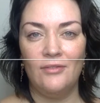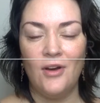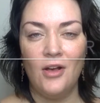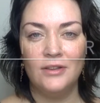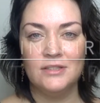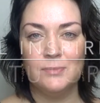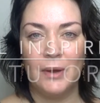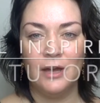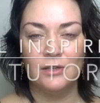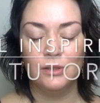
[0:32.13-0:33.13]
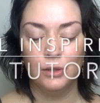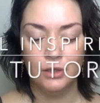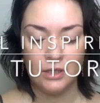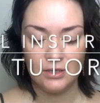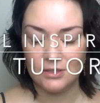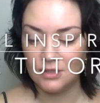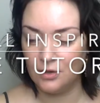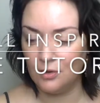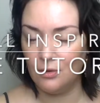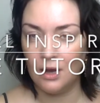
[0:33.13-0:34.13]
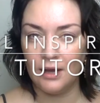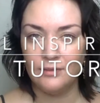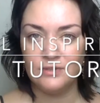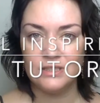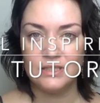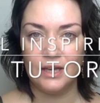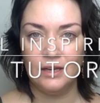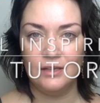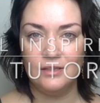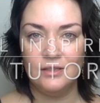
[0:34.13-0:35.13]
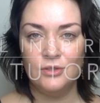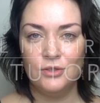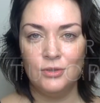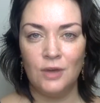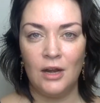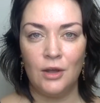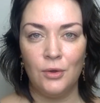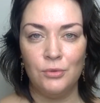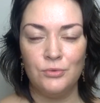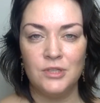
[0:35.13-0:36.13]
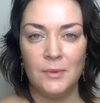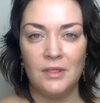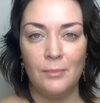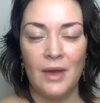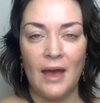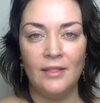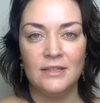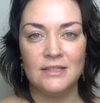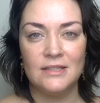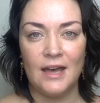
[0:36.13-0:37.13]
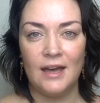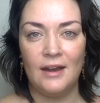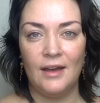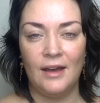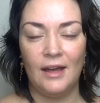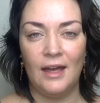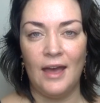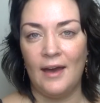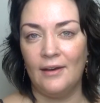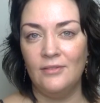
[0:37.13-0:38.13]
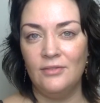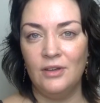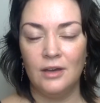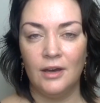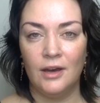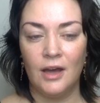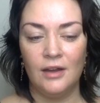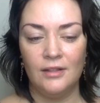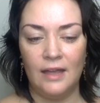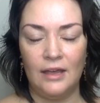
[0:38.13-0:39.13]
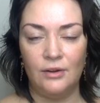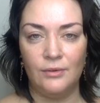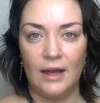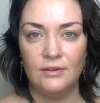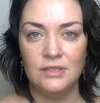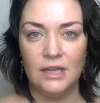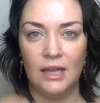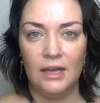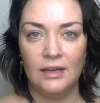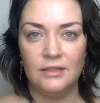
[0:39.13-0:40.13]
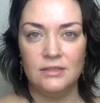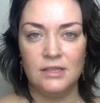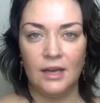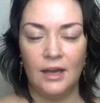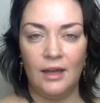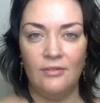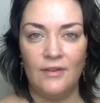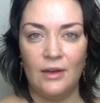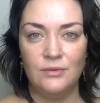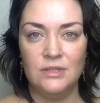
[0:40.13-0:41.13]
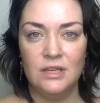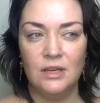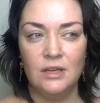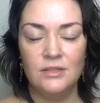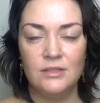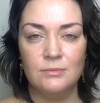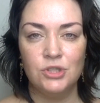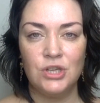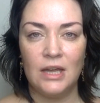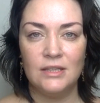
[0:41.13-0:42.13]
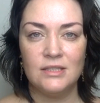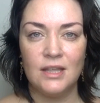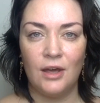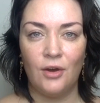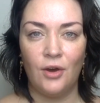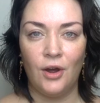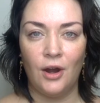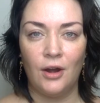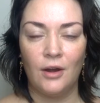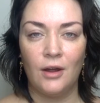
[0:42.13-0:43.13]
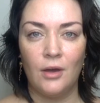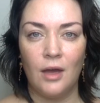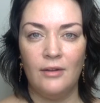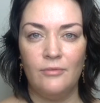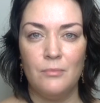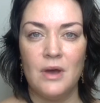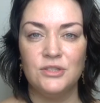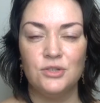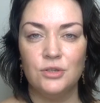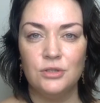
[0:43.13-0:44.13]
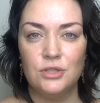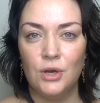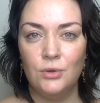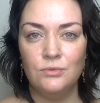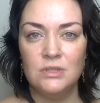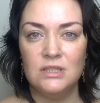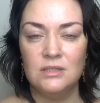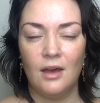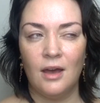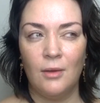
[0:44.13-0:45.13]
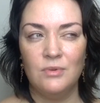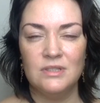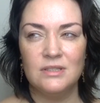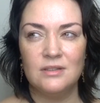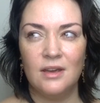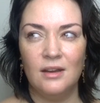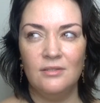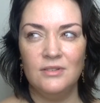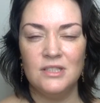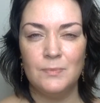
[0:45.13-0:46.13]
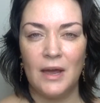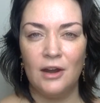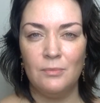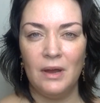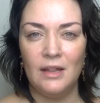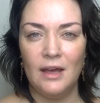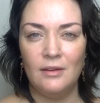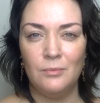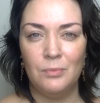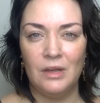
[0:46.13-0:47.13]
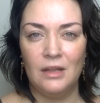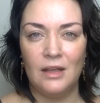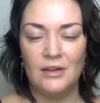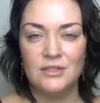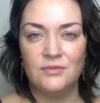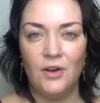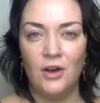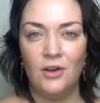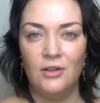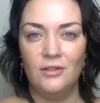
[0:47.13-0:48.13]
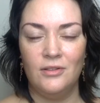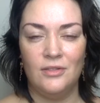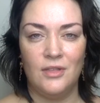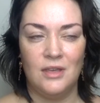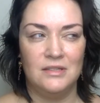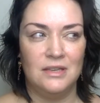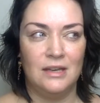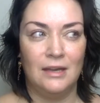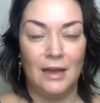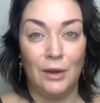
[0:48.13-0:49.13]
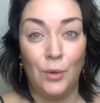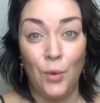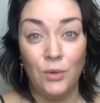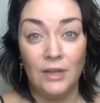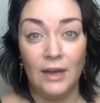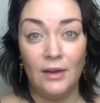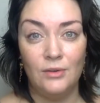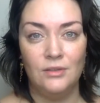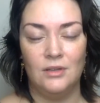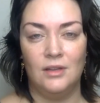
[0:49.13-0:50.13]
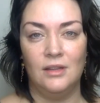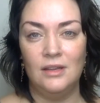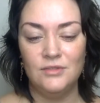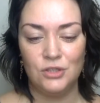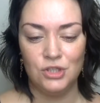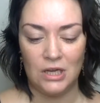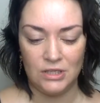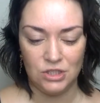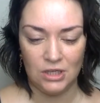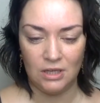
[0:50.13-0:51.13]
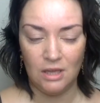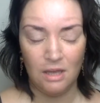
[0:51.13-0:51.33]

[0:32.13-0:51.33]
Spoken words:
fall inspired look, so I've decided to kind of go through some of the palettes that I have kind of laying around, and I found some shades that are kind of mustard tones. I was kind of inspired by that, being that it's fall, it's getting kind of cold out, leaves are changing.